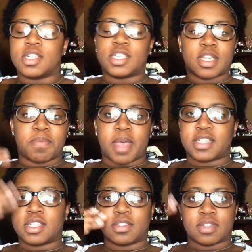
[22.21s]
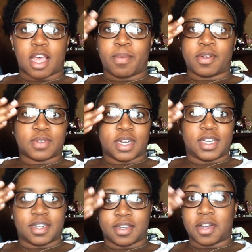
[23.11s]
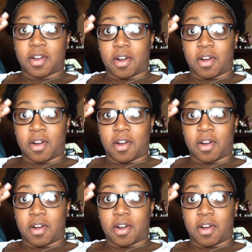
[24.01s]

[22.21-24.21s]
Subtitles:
Just imagine there's eyeballs right here. There